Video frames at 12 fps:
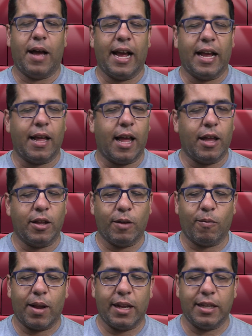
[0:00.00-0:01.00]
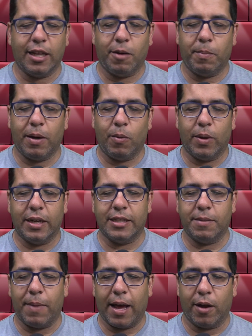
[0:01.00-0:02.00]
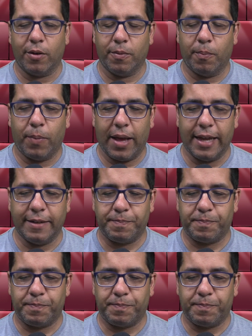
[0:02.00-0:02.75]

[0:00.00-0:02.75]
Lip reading: I only read a little bit of what it's about, but